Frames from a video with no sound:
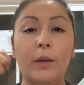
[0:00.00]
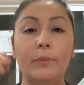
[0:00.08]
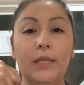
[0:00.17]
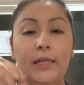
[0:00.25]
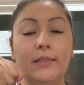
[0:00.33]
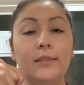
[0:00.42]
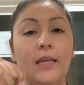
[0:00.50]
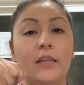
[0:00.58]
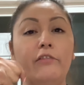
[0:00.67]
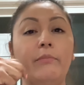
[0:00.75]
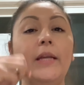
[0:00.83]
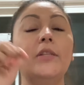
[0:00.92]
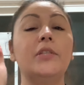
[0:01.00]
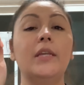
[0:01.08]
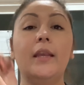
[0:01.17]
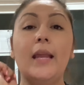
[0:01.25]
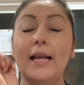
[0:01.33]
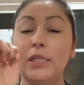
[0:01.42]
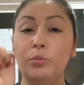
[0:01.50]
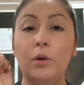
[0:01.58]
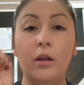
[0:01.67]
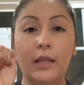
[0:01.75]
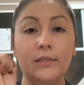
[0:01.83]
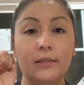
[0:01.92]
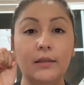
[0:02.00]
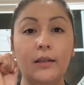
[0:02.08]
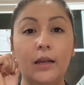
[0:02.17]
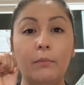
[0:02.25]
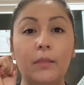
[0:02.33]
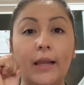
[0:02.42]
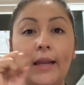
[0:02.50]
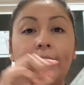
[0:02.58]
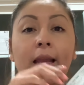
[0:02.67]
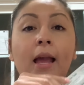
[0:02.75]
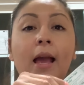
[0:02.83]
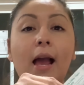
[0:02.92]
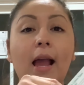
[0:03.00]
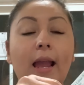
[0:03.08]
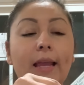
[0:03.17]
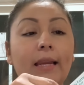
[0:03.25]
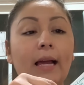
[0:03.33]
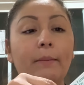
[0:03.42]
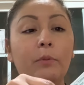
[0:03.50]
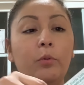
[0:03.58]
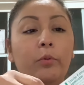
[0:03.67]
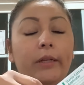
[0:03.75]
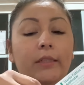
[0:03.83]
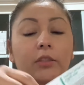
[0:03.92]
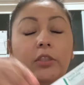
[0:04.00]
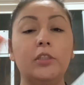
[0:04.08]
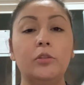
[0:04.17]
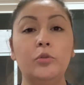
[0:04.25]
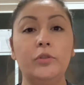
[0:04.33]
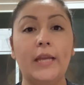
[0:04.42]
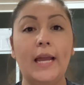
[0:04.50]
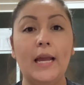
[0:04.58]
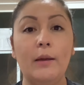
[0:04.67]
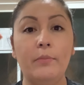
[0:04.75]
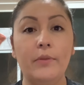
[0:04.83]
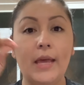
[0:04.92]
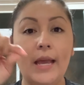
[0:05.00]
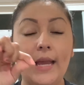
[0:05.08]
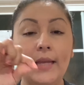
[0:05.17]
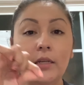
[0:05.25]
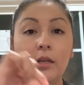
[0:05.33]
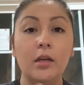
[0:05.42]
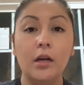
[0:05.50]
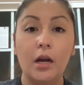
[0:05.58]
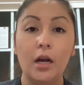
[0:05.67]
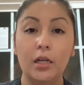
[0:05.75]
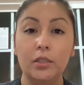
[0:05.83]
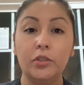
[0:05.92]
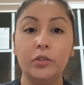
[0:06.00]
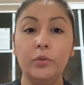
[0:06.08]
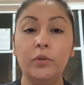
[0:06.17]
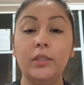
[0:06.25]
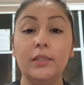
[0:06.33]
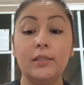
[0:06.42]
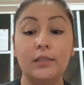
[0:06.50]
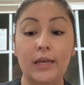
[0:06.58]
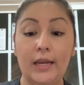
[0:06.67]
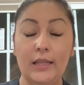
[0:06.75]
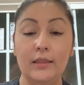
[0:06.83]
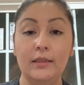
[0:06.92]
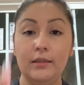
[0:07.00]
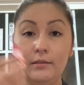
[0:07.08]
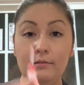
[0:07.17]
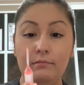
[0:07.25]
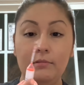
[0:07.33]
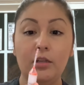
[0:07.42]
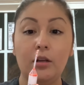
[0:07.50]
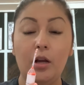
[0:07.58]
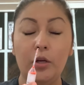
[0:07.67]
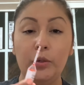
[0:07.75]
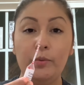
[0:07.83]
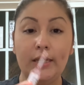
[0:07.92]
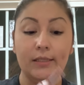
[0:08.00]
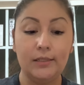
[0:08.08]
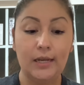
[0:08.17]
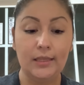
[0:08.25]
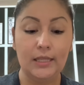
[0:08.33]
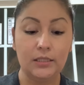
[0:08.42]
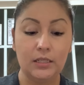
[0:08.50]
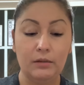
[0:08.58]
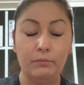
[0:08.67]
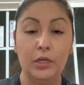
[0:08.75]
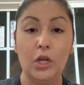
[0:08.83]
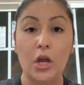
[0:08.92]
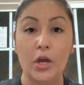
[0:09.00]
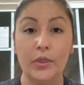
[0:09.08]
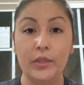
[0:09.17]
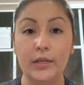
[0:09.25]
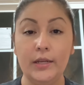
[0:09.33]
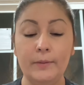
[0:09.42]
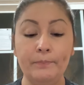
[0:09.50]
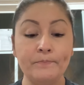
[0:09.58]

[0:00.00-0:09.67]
the inside of my cheek as well as the gum line, and I'm going to dab that onto the stain, the Congo red stain that's gonna be on the